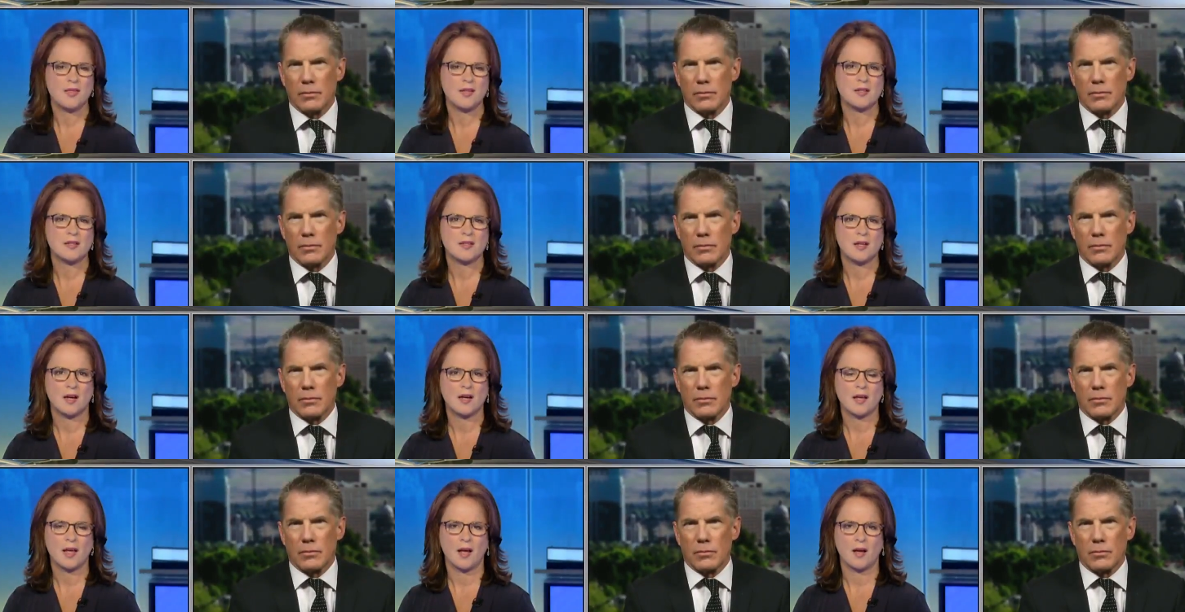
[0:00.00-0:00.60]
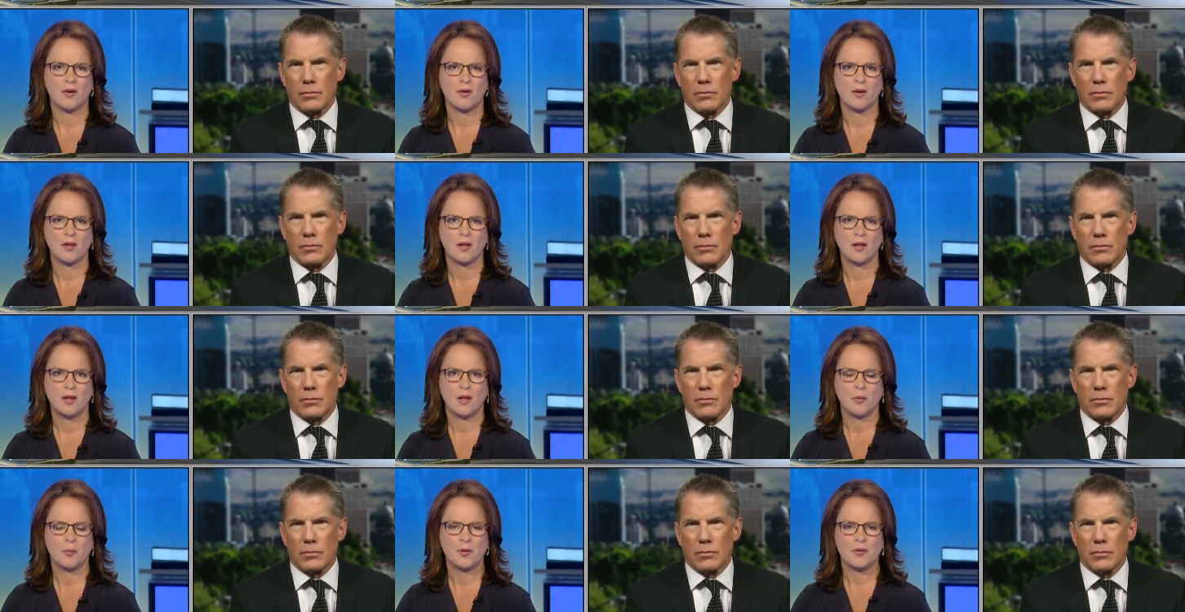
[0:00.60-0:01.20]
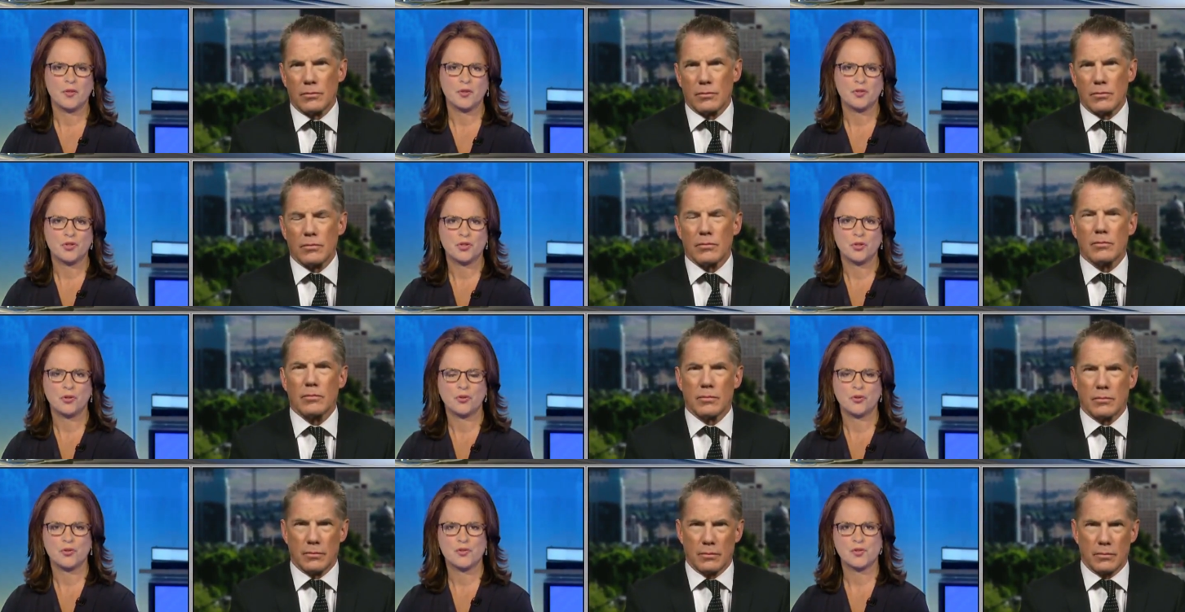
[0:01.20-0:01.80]
Speaker 1: the dugout, but the
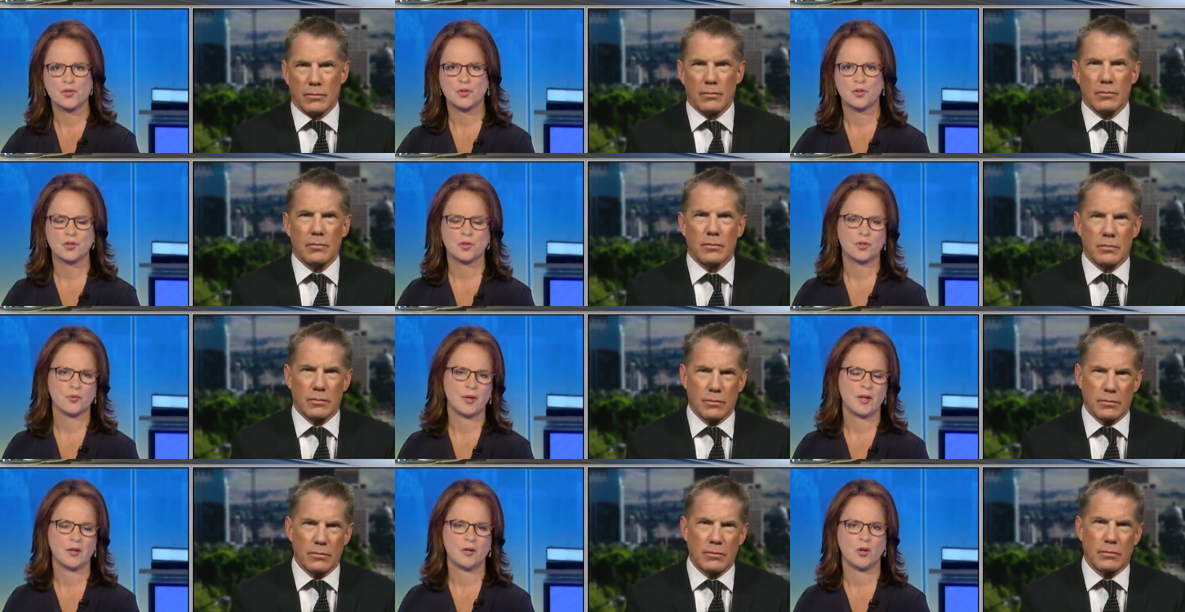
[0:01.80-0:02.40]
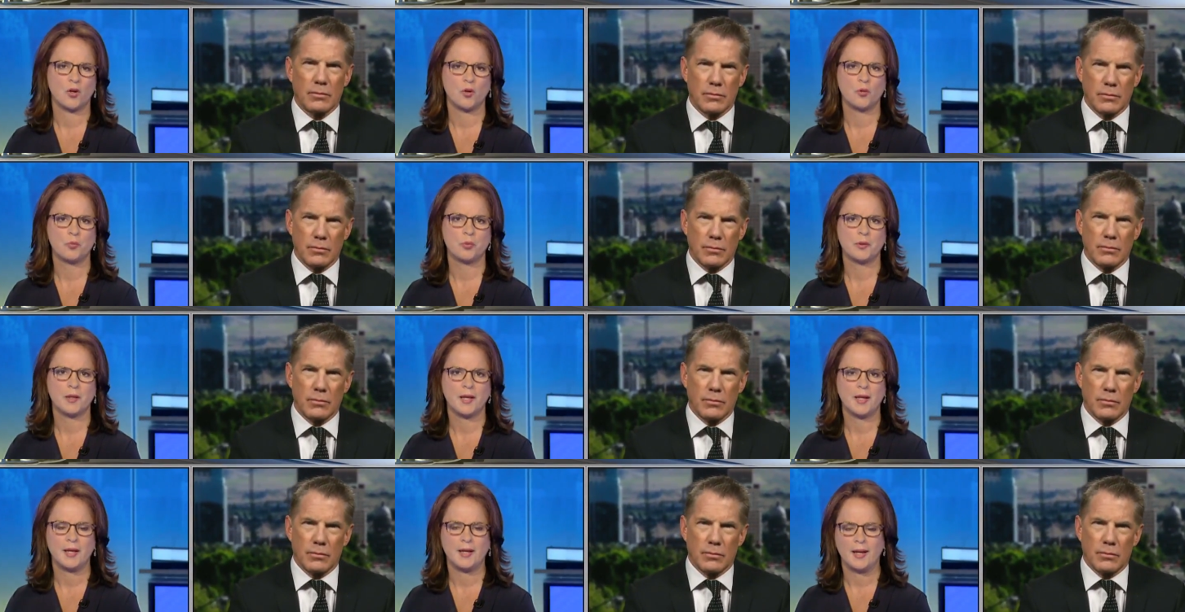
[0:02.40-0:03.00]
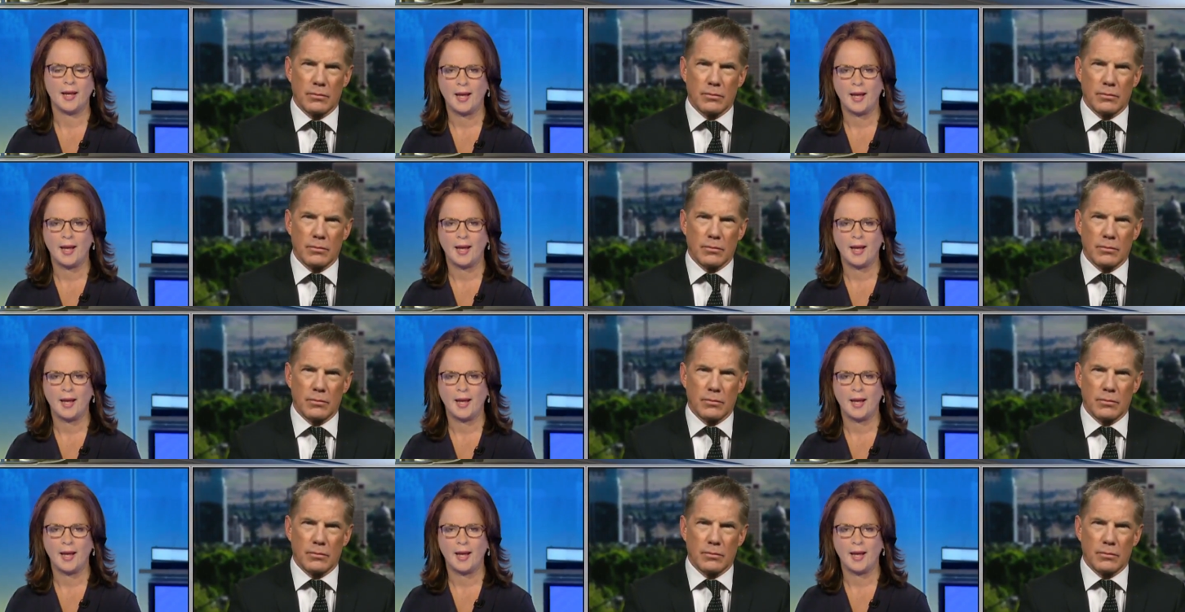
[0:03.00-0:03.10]
shooter mm. circled around home plate